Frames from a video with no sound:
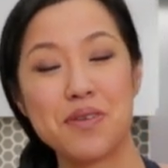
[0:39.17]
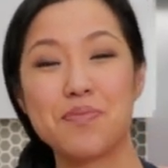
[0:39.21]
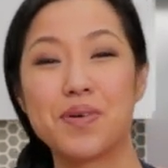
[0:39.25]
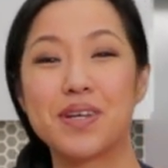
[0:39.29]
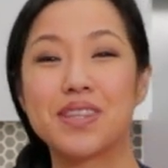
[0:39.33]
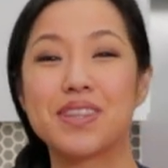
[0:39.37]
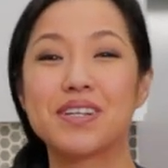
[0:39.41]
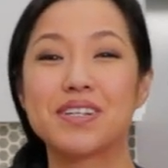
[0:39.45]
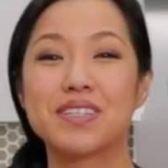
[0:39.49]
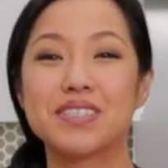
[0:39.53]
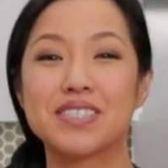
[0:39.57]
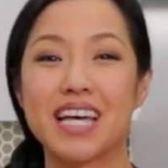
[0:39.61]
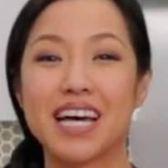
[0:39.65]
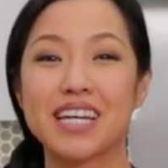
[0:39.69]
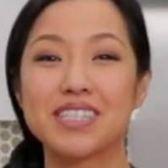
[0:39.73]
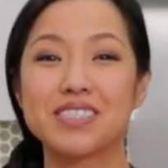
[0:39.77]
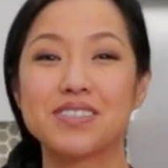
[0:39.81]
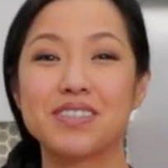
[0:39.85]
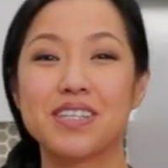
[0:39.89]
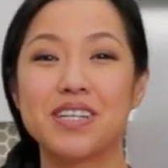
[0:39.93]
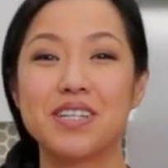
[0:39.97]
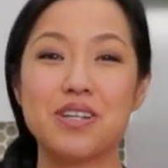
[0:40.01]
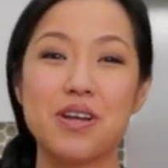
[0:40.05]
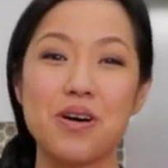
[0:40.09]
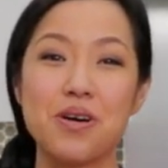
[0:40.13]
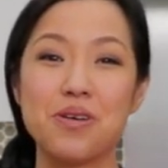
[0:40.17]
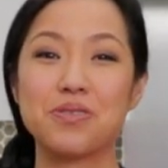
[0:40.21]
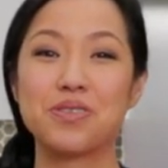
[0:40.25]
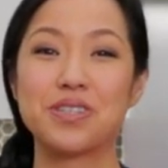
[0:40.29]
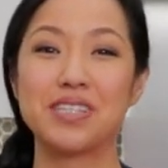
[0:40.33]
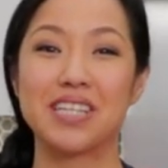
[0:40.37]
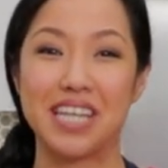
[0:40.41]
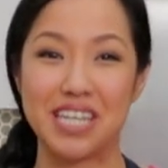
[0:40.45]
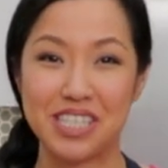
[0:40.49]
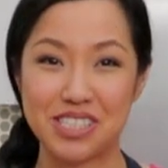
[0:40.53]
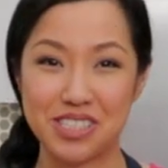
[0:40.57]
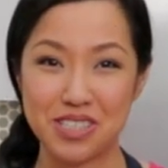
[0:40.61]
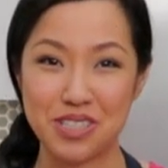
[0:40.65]
But there's actually no
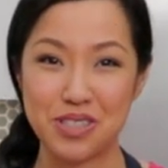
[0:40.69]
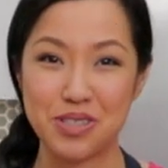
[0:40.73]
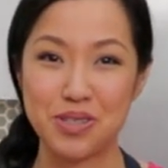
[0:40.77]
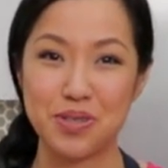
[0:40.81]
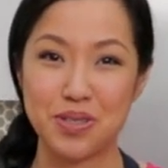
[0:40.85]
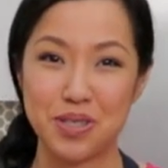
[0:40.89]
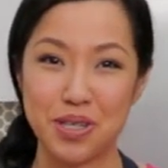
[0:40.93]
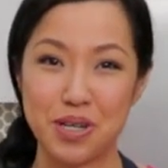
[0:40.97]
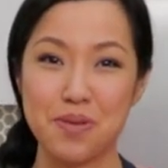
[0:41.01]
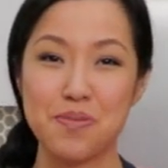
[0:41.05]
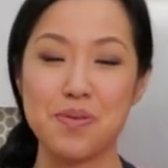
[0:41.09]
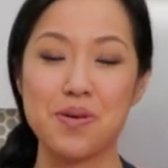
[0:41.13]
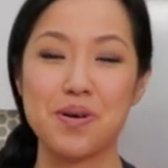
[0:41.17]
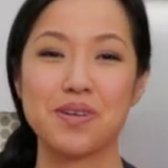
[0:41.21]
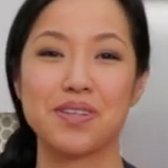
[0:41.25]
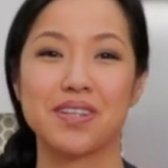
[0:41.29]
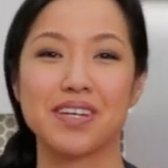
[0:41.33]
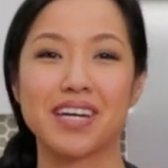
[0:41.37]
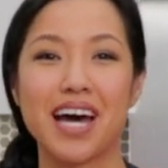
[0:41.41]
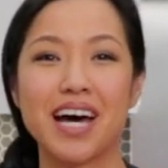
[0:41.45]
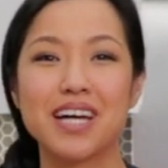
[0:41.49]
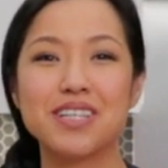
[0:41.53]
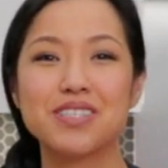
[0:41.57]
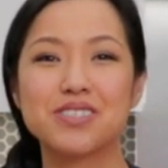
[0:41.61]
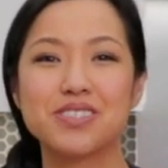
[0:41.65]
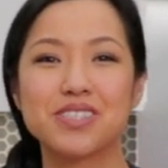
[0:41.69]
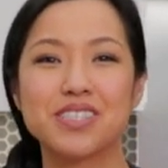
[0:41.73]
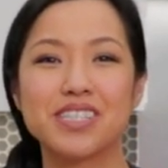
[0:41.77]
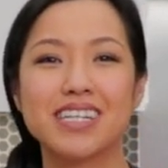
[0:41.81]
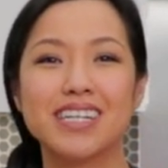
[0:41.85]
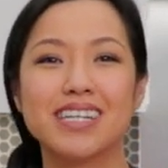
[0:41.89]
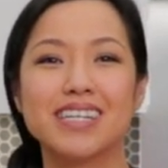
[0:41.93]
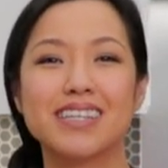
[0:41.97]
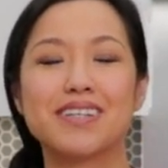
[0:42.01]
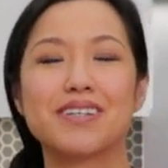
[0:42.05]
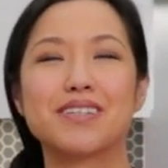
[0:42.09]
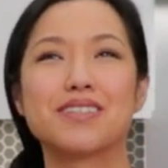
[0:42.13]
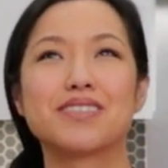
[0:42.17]
relation to Singapore, the
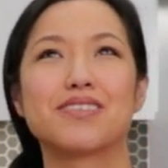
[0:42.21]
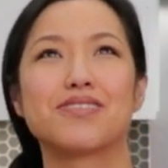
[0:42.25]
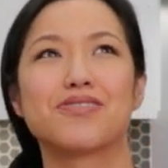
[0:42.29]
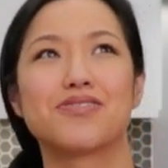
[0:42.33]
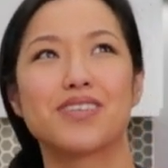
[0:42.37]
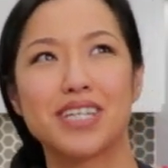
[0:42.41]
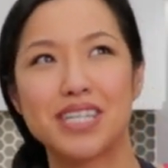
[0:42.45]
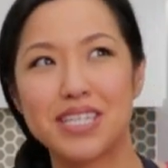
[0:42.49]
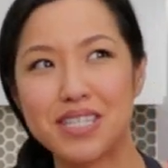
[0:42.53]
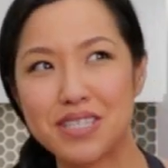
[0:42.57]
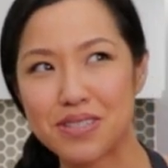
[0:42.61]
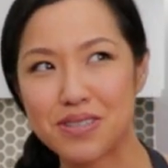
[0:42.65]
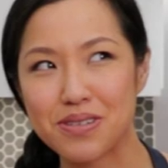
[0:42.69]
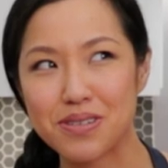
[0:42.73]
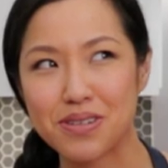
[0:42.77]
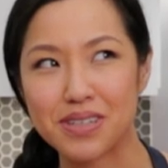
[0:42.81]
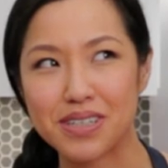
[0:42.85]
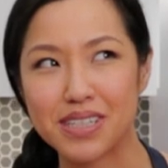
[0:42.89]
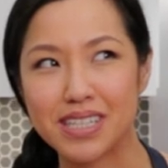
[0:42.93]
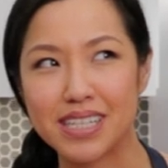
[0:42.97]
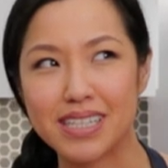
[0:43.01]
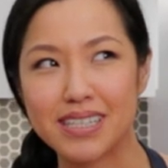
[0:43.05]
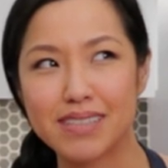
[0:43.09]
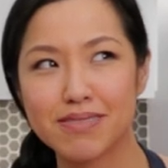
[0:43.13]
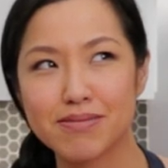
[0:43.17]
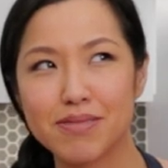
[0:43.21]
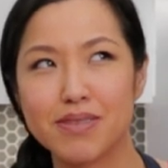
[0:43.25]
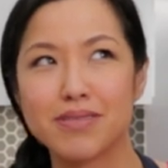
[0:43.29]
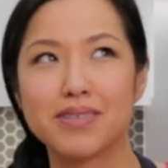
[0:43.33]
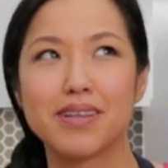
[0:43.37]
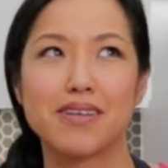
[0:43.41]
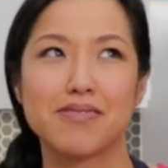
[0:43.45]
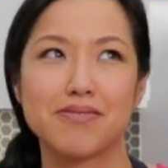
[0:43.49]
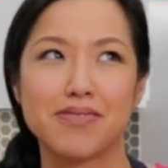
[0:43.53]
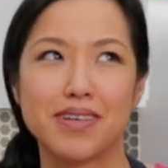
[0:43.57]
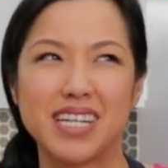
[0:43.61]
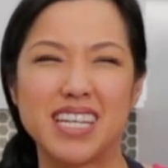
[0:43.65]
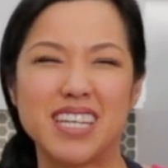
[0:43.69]
country. There's a funny story. Well,
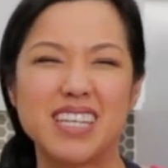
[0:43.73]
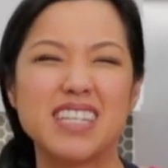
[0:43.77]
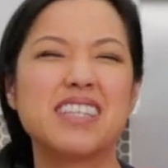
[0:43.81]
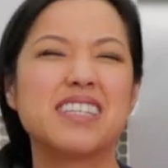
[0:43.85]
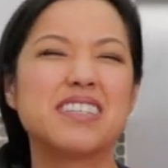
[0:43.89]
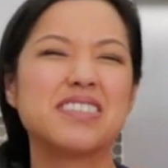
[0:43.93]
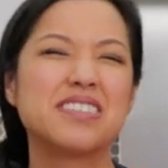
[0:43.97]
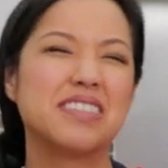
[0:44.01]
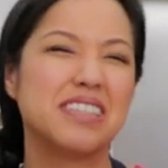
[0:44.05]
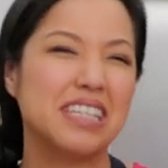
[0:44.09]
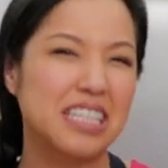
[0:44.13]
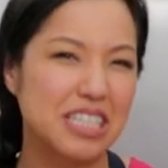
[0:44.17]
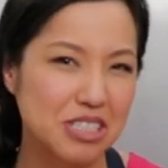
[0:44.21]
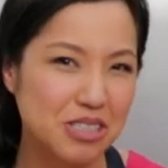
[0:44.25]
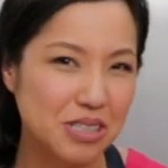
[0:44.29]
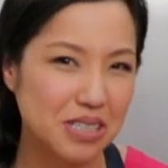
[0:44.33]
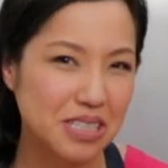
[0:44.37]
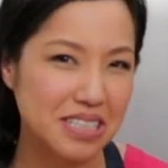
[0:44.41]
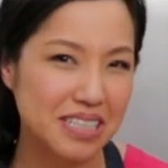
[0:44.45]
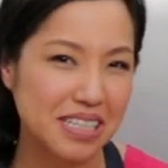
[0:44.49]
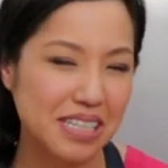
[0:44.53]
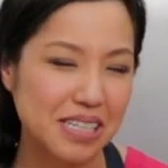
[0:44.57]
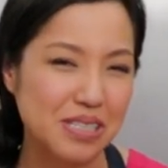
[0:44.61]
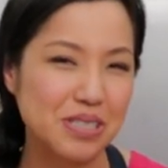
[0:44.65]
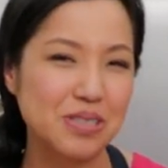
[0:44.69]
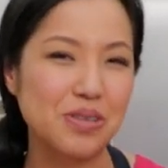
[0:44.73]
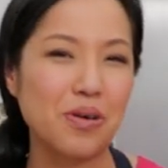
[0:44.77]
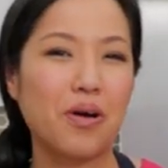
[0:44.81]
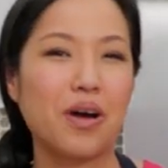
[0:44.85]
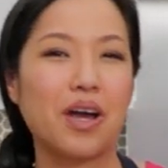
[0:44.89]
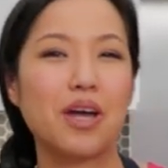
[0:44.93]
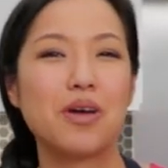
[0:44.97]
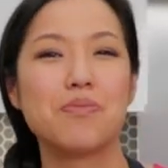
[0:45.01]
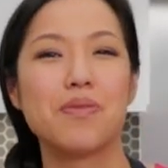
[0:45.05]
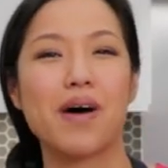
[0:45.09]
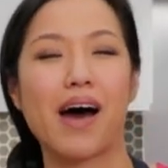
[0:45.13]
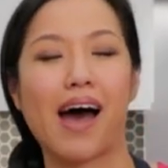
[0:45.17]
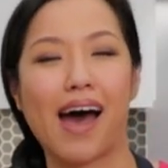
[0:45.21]
not funny. There's an interesting
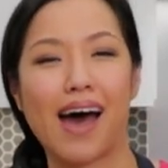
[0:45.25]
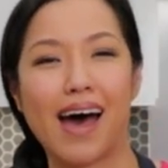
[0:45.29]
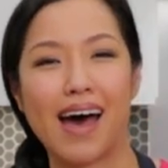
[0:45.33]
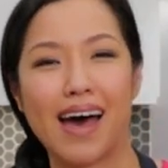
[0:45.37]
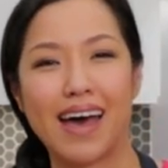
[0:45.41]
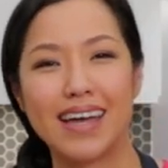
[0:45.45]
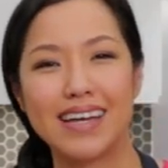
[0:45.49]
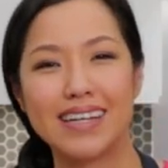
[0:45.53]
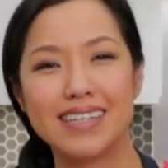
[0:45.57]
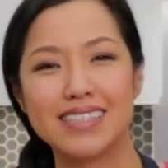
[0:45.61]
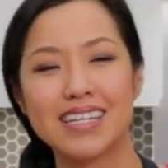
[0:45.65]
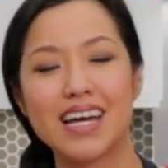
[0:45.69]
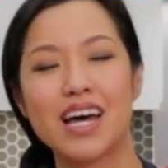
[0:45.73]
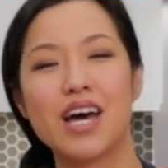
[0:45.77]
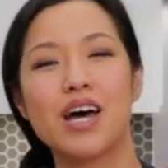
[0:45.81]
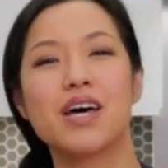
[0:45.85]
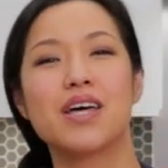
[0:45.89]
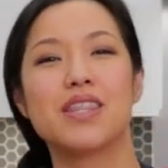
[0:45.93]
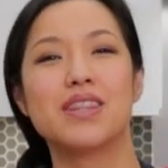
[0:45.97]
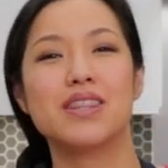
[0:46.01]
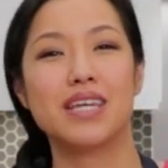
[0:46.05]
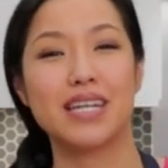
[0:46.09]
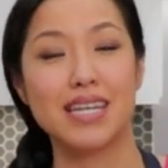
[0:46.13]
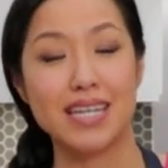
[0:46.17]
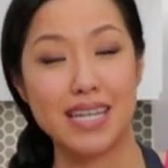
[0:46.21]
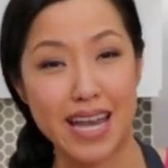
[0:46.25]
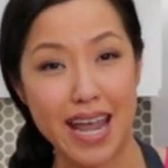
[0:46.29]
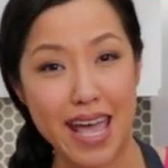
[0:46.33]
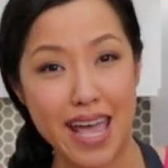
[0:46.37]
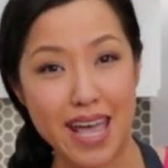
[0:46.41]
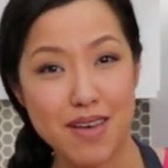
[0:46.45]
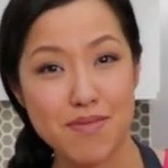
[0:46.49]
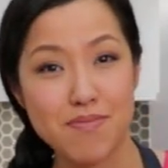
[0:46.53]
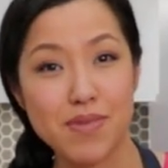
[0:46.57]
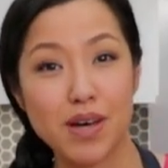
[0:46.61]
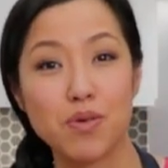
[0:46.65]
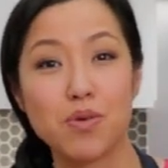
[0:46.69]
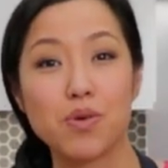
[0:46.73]
story behind the
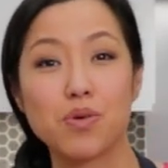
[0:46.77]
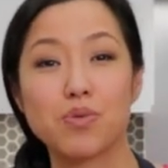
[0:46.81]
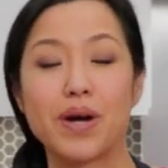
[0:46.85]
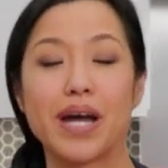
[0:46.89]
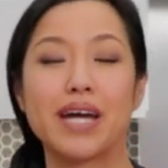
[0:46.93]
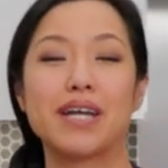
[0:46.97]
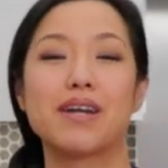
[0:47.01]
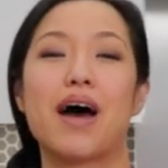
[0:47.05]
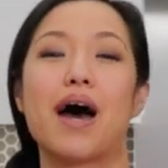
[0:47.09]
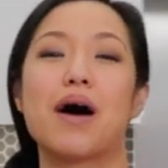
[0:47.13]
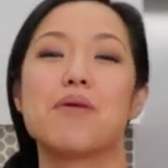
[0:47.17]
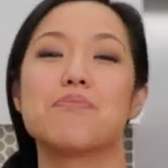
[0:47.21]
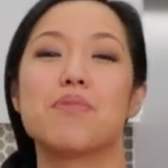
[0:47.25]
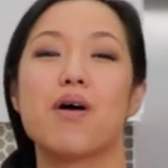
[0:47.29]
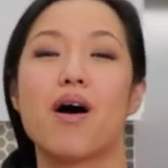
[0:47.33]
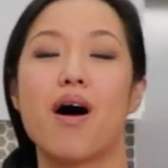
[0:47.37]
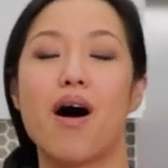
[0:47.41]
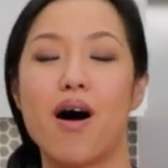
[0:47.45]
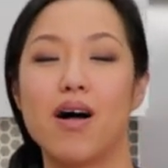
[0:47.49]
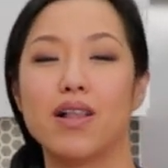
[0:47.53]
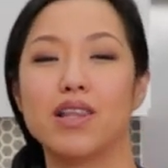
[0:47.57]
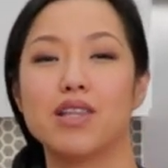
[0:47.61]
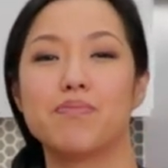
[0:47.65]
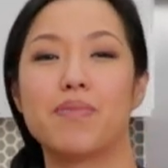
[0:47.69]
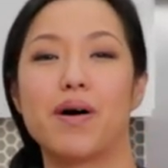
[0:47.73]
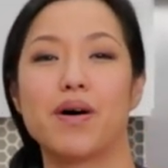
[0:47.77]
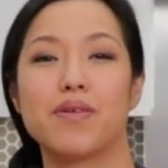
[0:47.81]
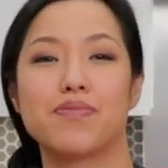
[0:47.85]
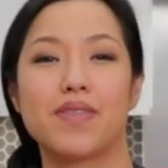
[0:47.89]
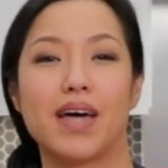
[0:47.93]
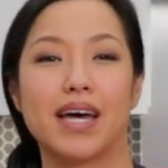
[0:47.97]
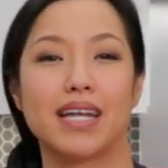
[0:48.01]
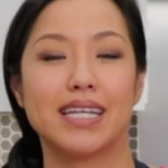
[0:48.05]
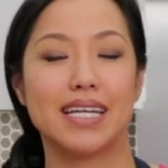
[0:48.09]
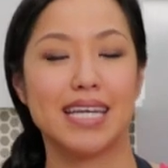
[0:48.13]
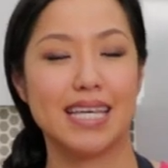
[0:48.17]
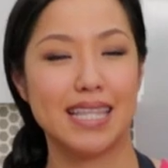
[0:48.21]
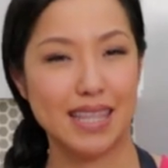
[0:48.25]
name. I will write up all about
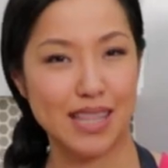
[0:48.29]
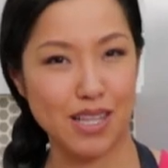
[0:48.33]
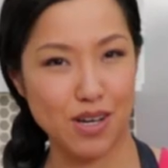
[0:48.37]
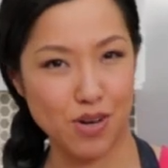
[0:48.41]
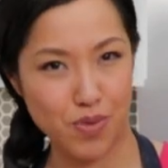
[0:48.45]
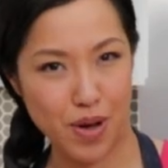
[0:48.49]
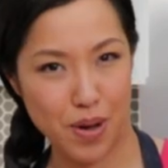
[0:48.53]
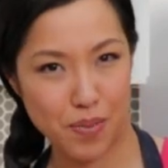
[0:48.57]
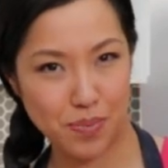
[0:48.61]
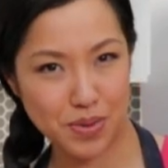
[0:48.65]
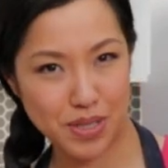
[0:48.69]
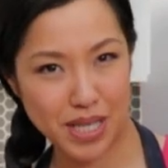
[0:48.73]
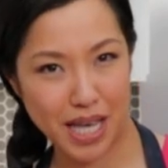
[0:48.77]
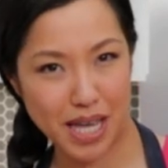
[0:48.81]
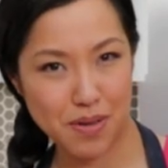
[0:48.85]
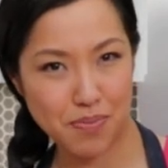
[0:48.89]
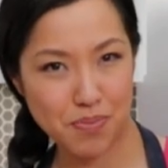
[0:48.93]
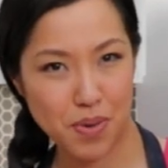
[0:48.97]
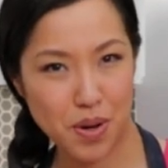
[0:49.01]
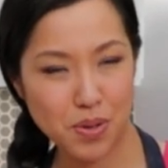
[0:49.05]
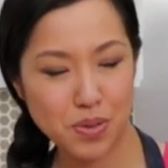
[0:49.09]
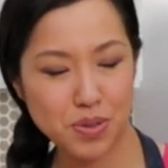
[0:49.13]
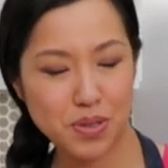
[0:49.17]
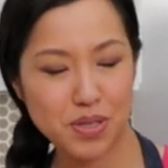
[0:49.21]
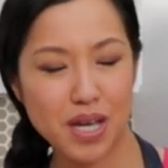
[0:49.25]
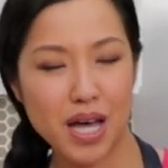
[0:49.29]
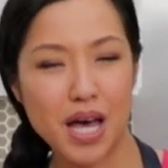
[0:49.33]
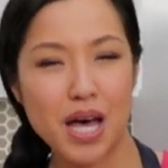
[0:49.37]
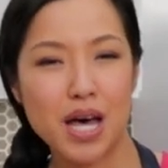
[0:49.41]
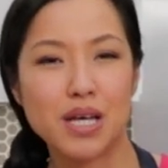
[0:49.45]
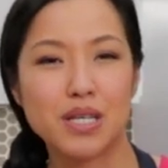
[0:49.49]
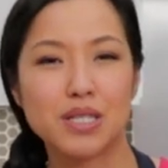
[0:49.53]
that in the website post.